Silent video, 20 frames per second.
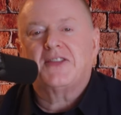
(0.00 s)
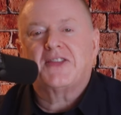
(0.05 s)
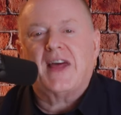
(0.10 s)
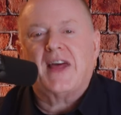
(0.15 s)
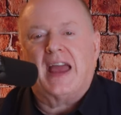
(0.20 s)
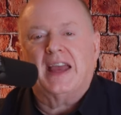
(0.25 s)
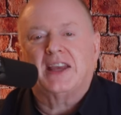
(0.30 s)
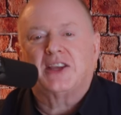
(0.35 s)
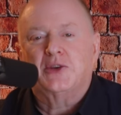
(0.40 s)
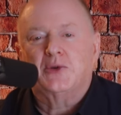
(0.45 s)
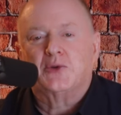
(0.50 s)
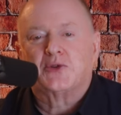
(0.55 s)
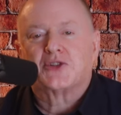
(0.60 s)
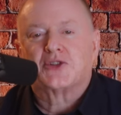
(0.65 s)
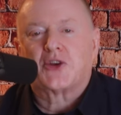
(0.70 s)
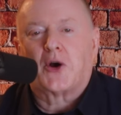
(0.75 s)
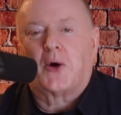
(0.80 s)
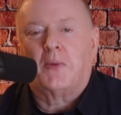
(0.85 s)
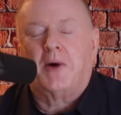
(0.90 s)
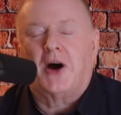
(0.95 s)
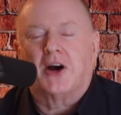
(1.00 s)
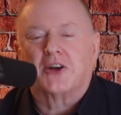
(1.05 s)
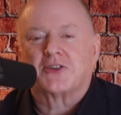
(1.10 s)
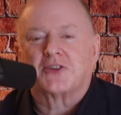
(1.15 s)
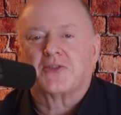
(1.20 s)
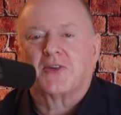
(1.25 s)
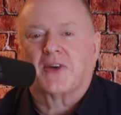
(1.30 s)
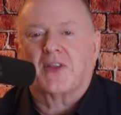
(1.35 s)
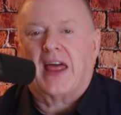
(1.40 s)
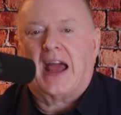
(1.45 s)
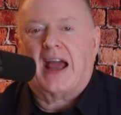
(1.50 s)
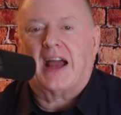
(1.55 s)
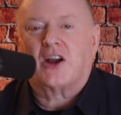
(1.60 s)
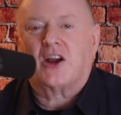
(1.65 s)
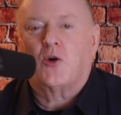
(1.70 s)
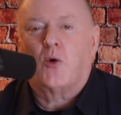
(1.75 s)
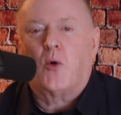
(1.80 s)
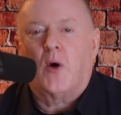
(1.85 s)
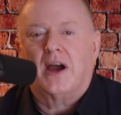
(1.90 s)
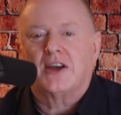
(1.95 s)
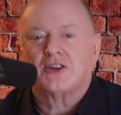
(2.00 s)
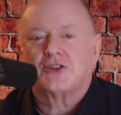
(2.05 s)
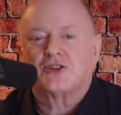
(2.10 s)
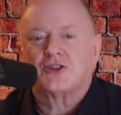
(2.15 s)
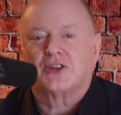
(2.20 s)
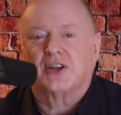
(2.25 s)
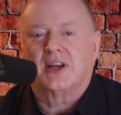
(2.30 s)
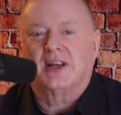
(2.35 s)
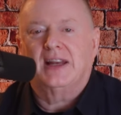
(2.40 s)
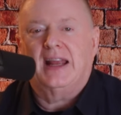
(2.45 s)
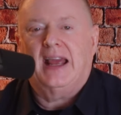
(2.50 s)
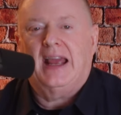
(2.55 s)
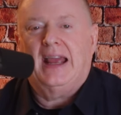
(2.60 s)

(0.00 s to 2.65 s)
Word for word: thank you so much for that question.